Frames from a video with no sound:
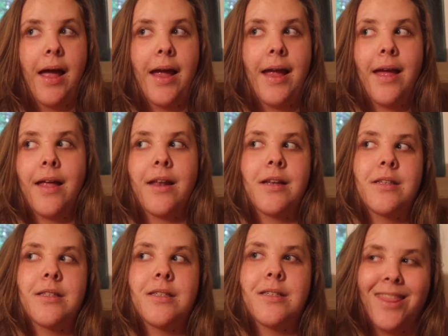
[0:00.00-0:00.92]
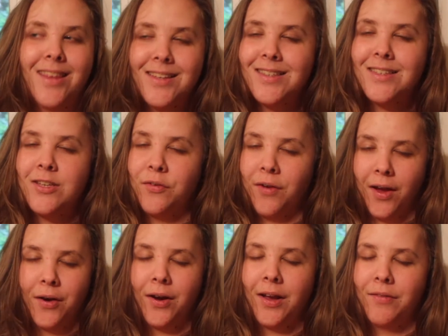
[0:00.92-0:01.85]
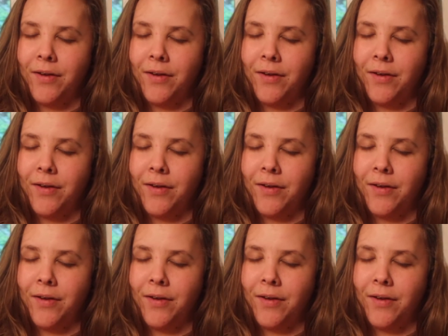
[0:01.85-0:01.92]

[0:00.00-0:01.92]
And this is a very,